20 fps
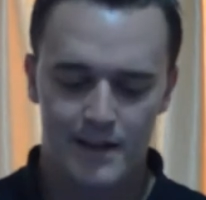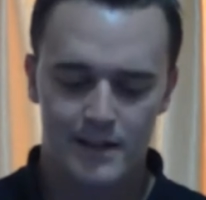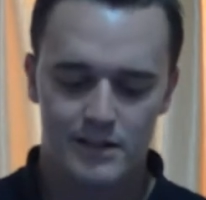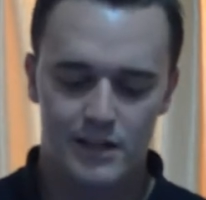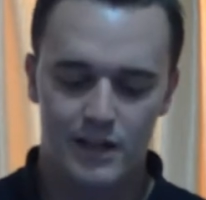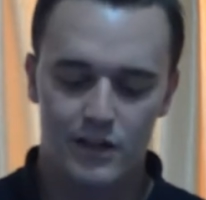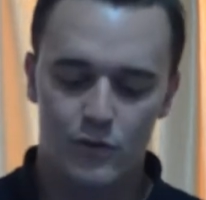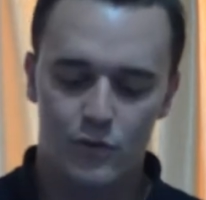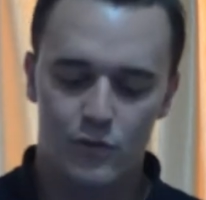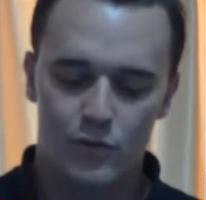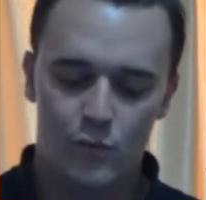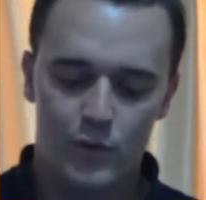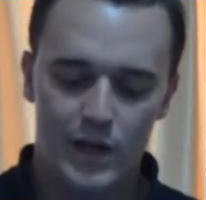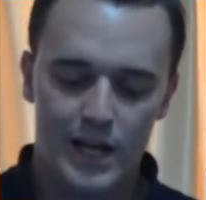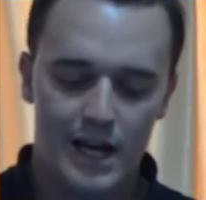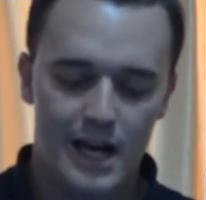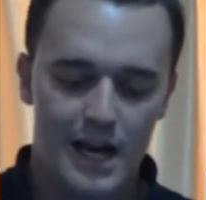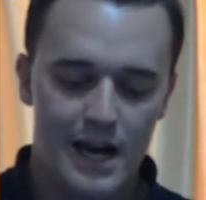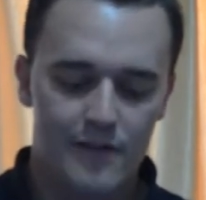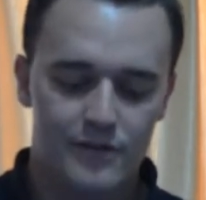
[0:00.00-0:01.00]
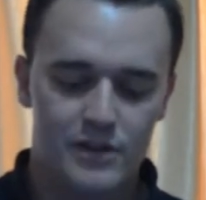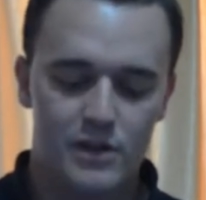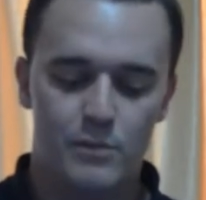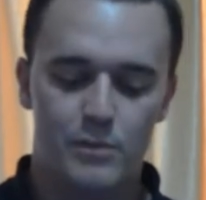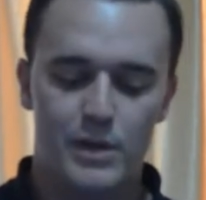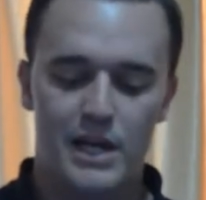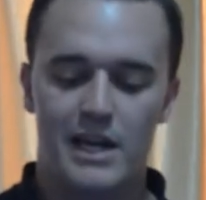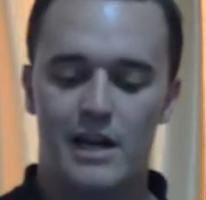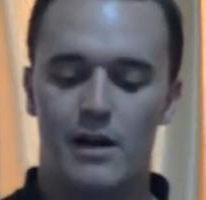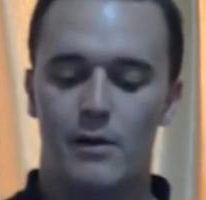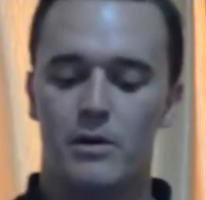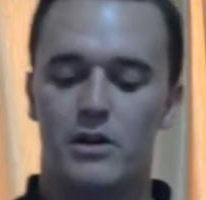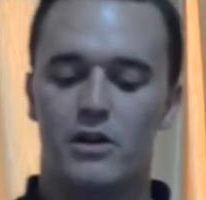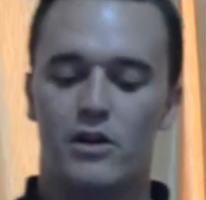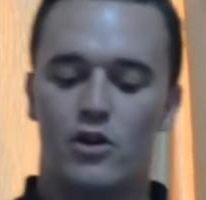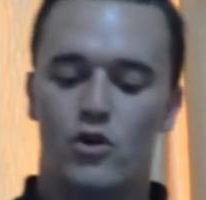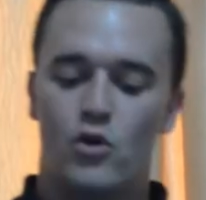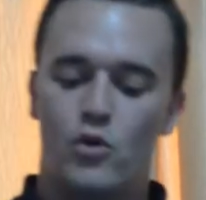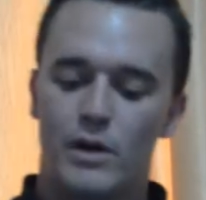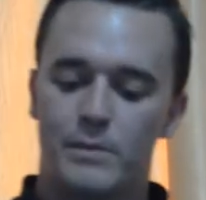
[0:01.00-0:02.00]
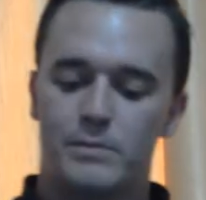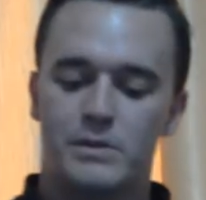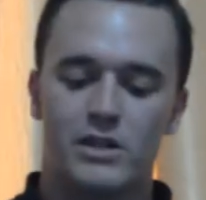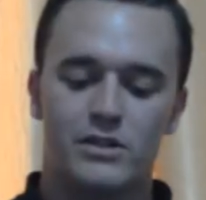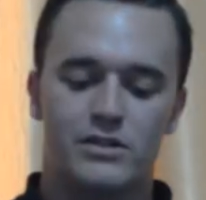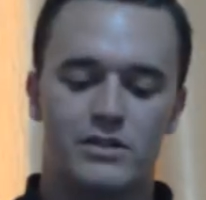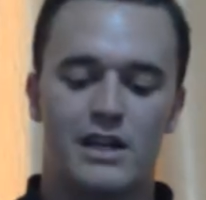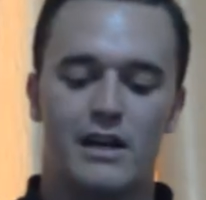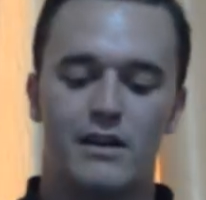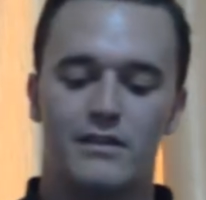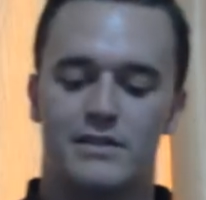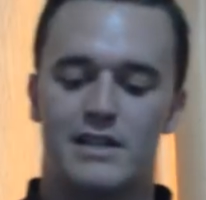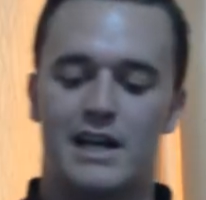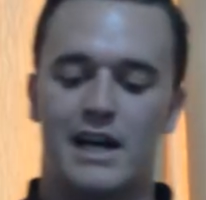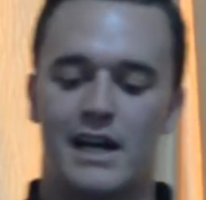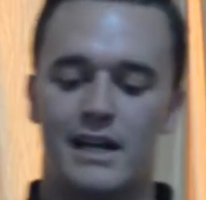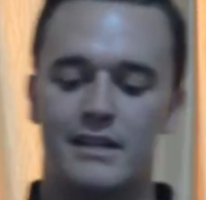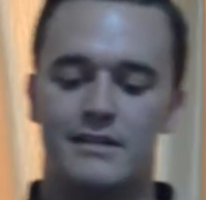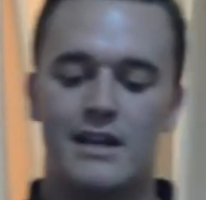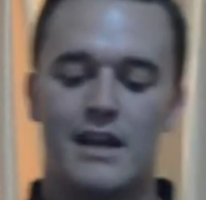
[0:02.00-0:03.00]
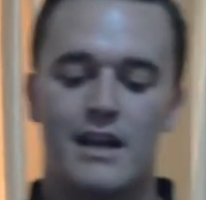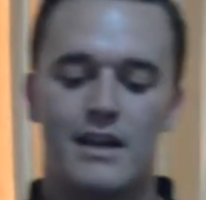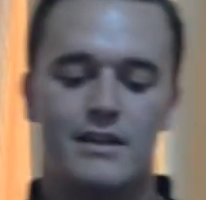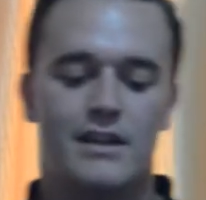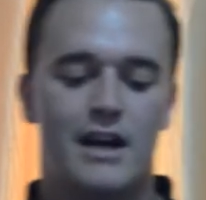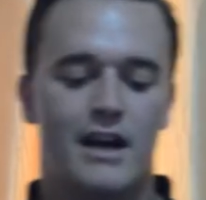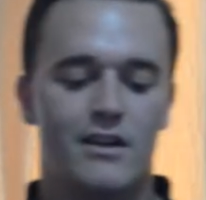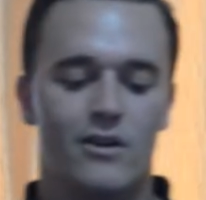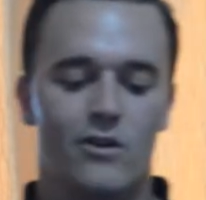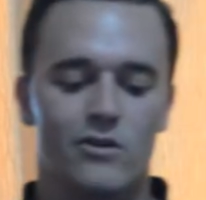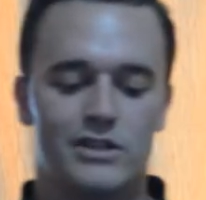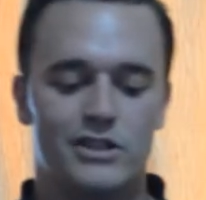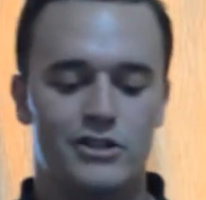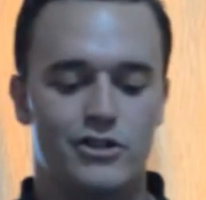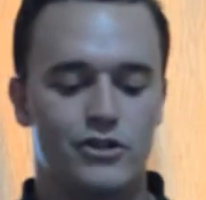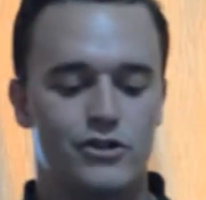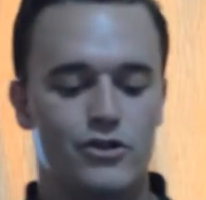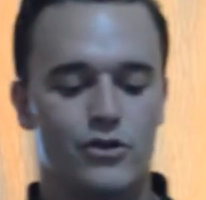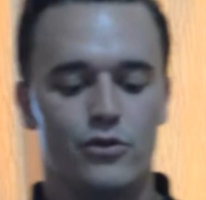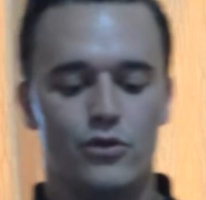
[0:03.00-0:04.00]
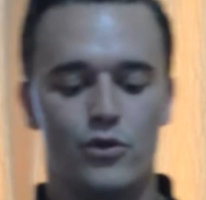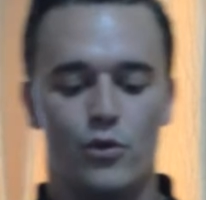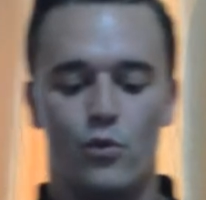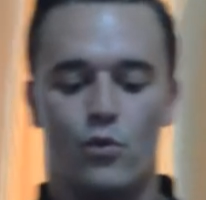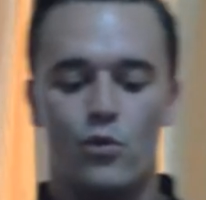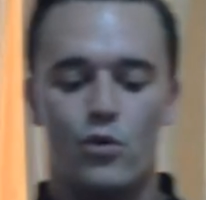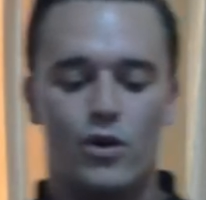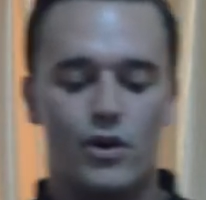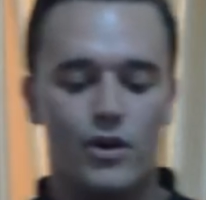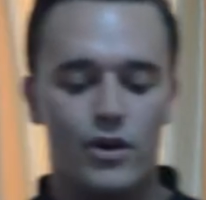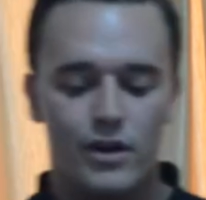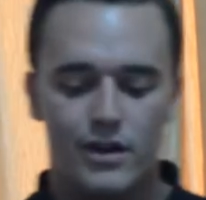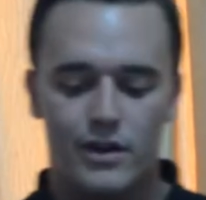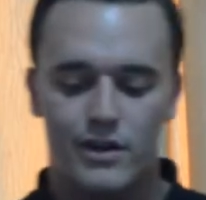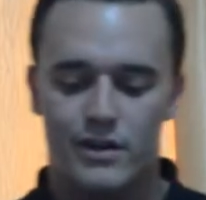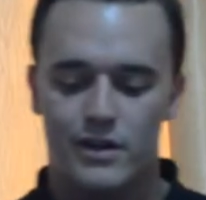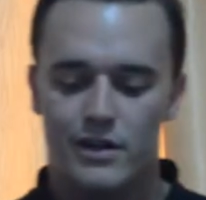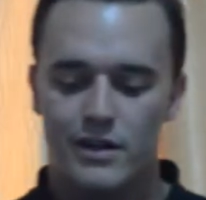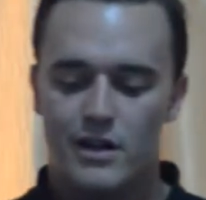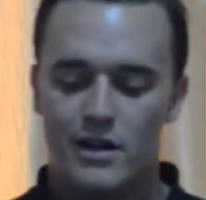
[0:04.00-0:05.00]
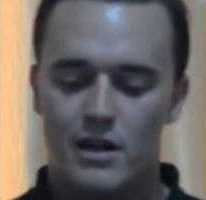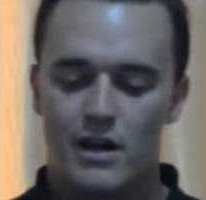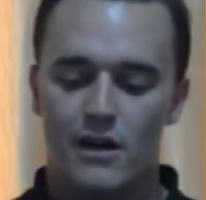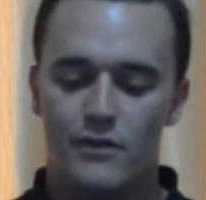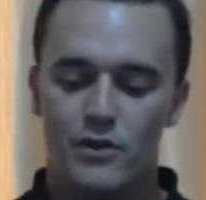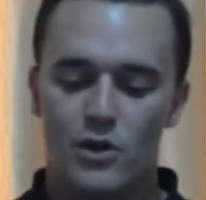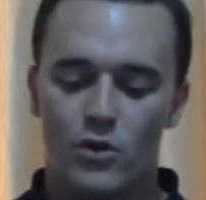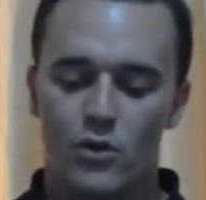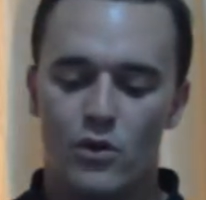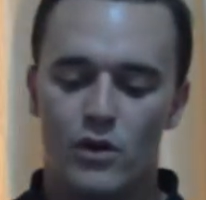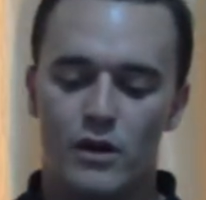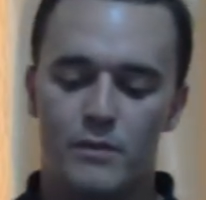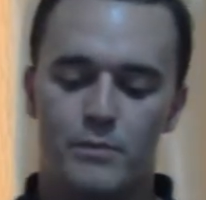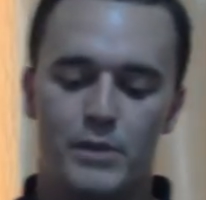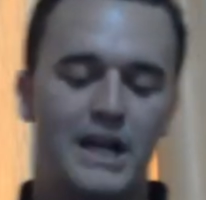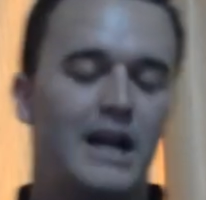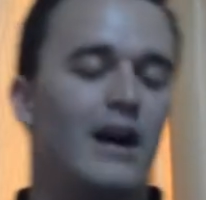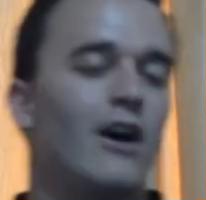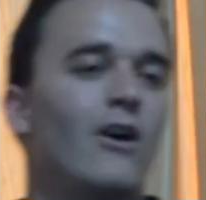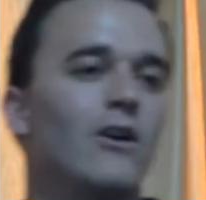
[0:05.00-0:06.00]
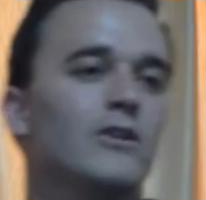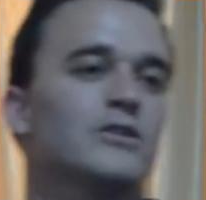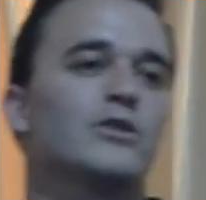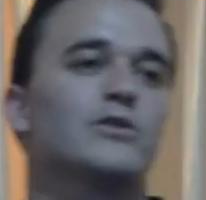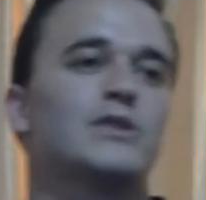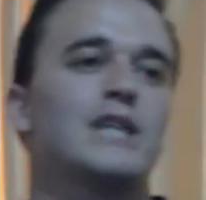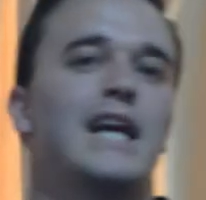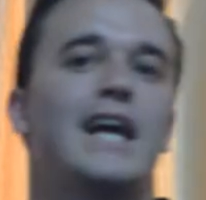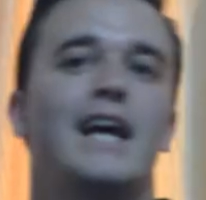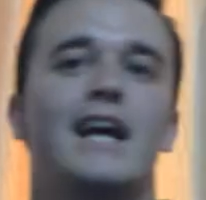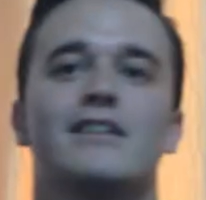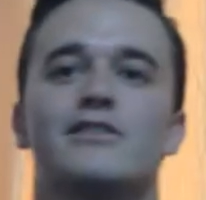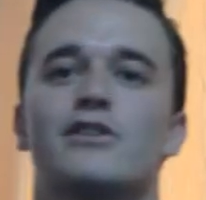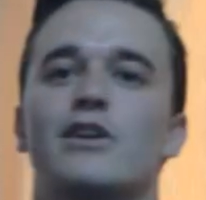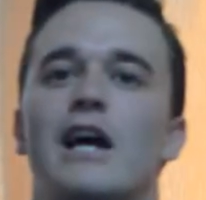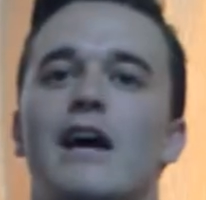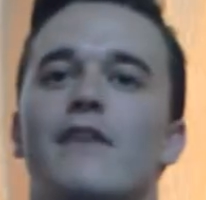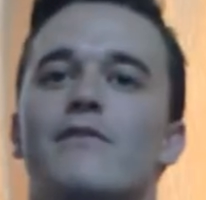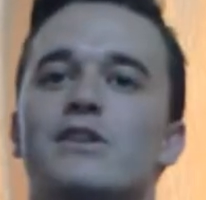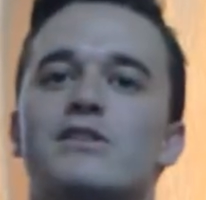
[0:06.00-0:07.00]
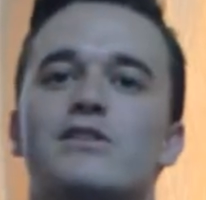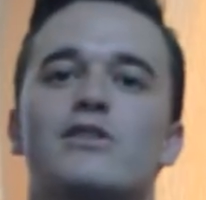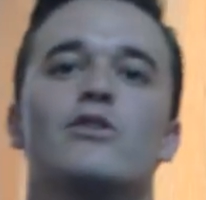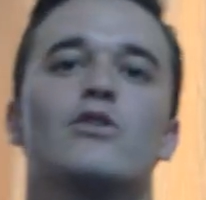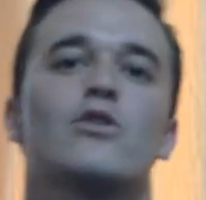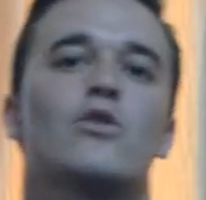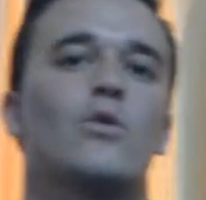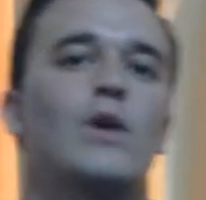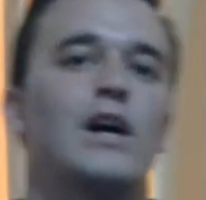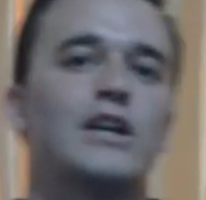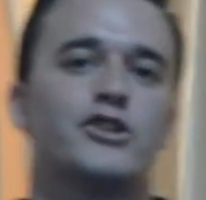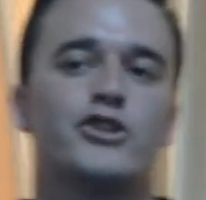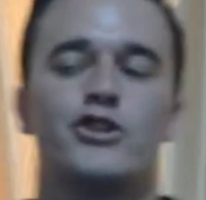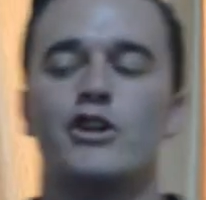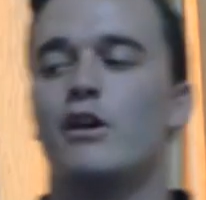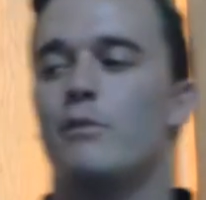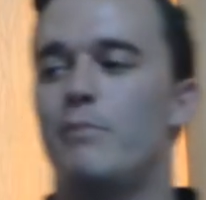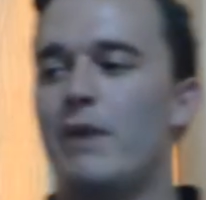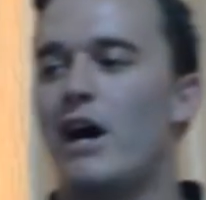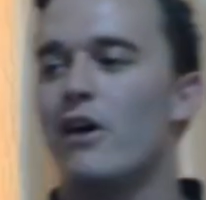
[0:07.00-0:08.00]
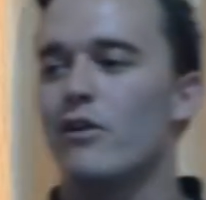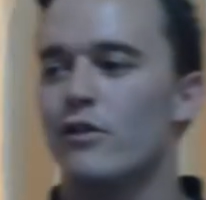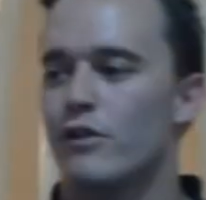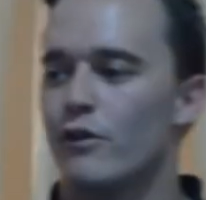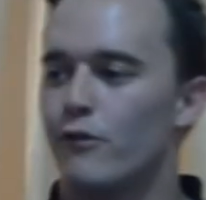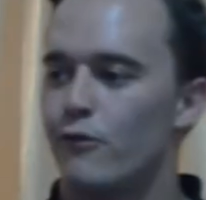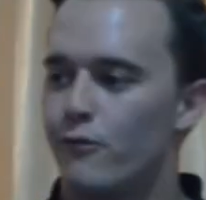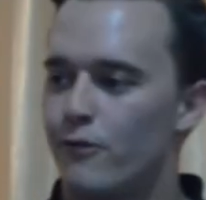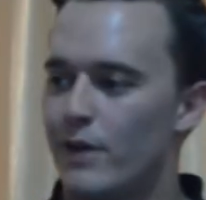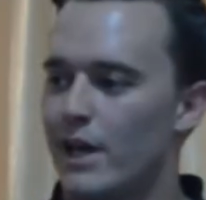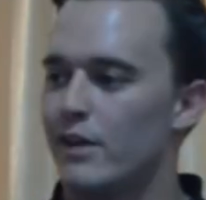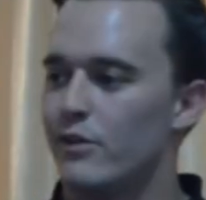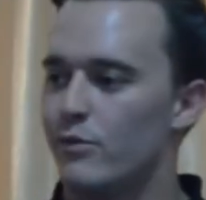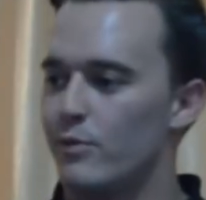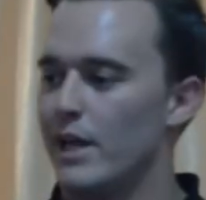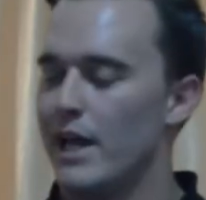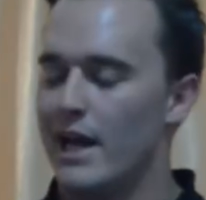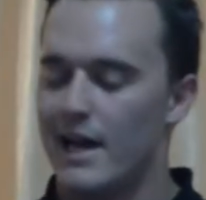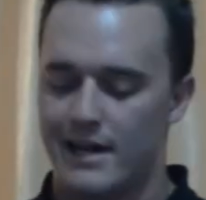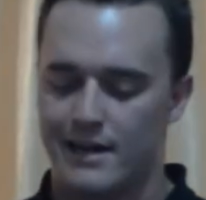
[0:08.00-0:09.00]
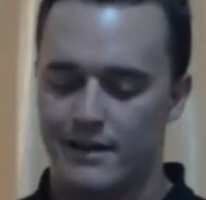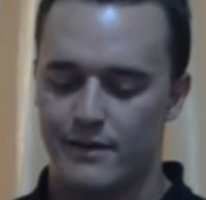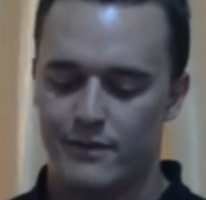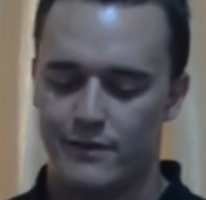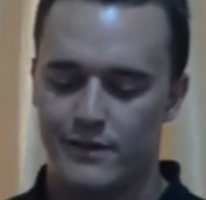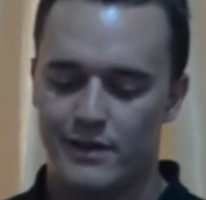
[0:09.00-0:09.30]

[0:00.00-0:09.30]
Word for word: See, we have to be able to equip ourselves, guys, not only to do the work of the Lord, but also to answer every single question about the faith we have.